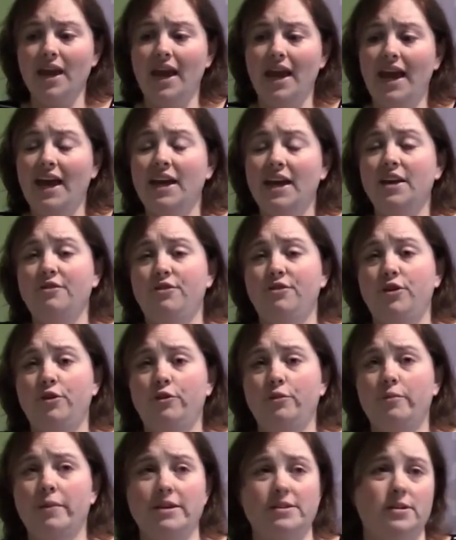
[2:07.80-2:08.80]
and if
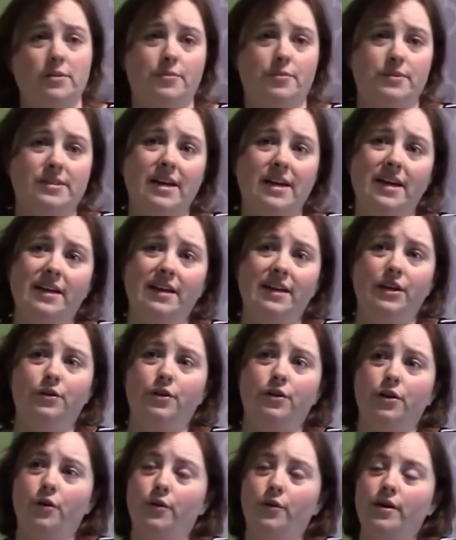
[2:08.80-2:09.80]
you mess up with sanding, you
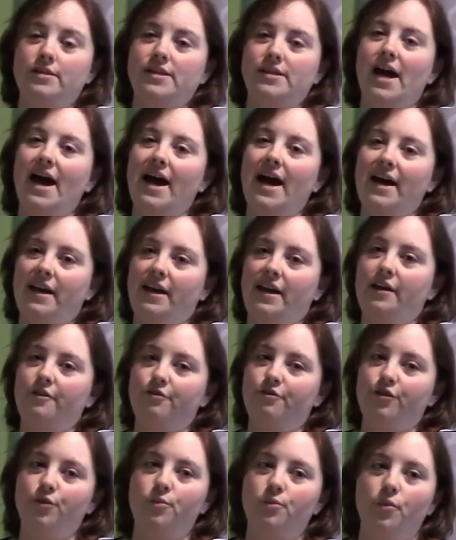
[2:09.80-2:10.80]
can always add in a
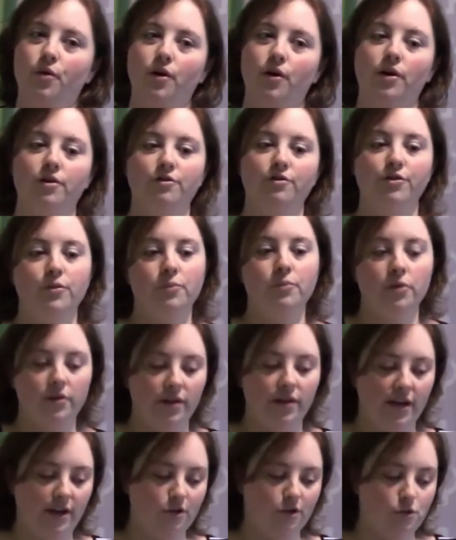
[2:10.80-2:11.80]
few more
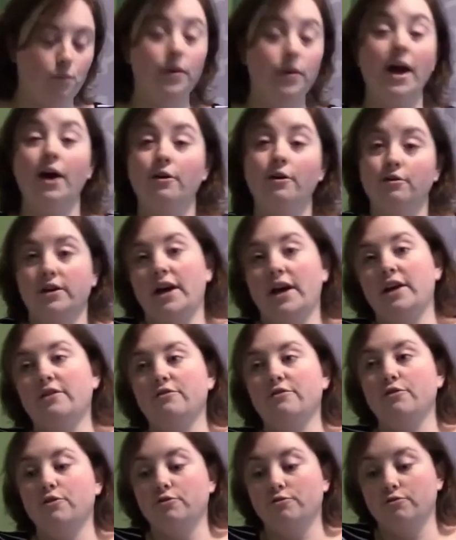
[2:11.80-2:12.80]
layers without kind
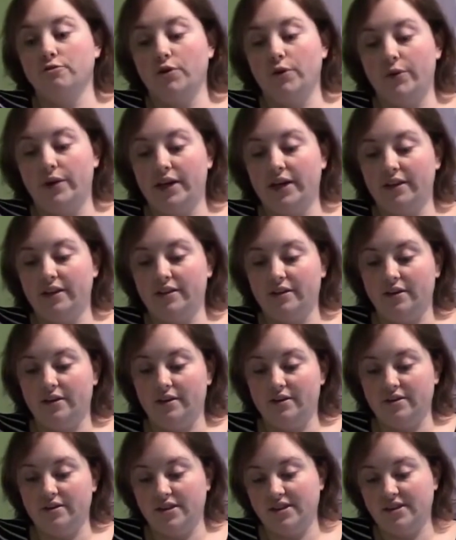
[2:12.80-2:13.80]
of ruining
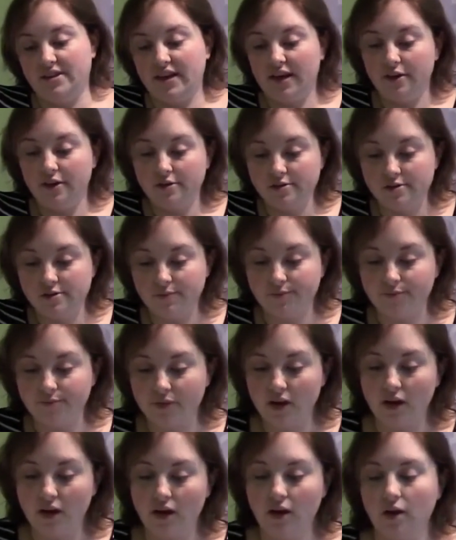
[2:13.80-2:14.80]
the details.
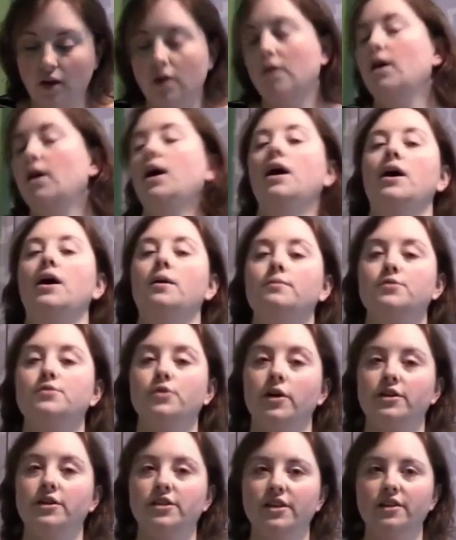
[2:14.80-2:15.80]

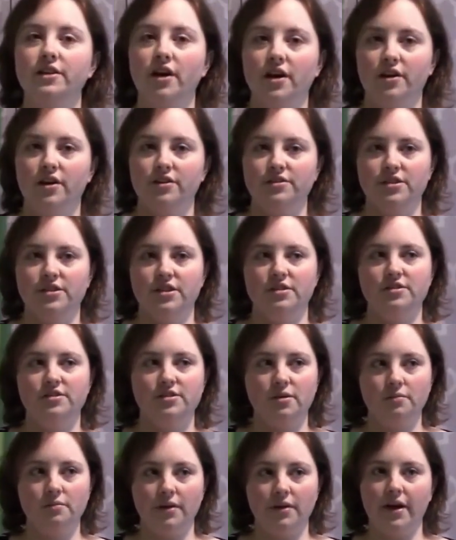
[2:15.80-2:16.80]
So I did
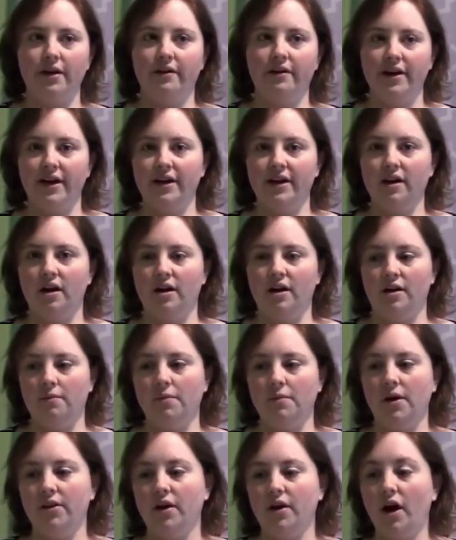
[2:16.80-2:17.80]
some layering
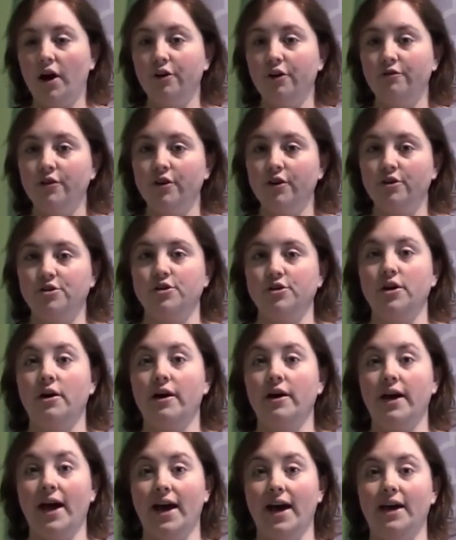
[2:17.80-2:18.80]
on the autofiller, so now
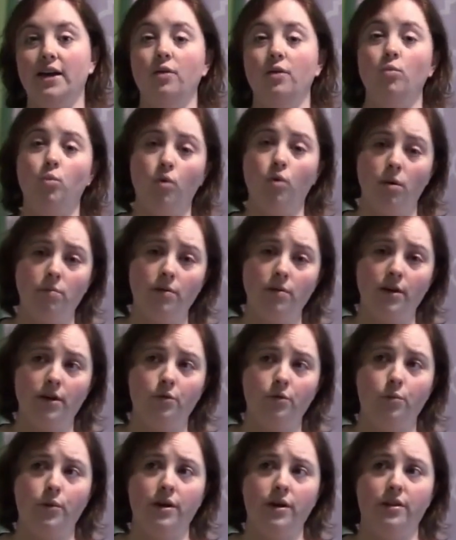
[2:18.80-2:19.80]
I had it
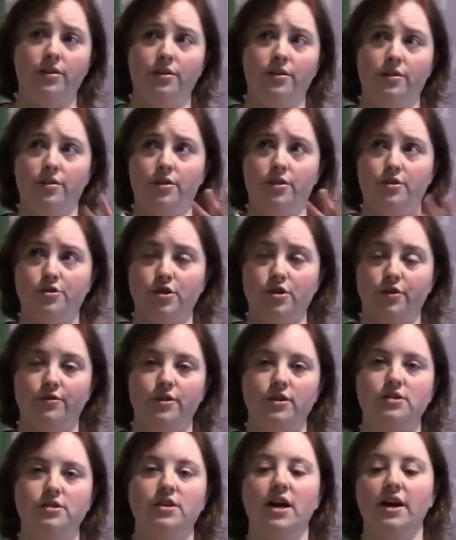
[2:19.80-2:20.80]
Warblered with the
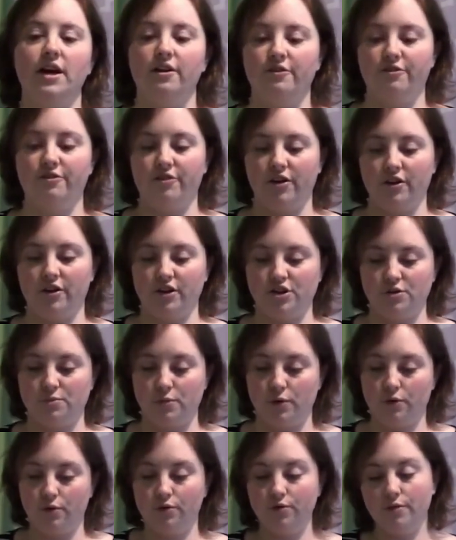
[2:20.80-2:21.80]
surface kind of fairly
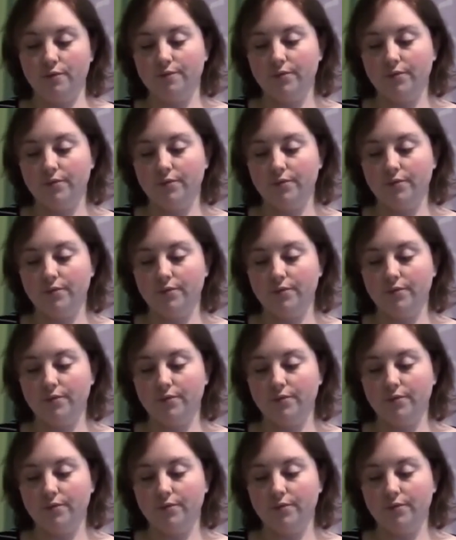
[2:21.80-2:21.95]
smooth.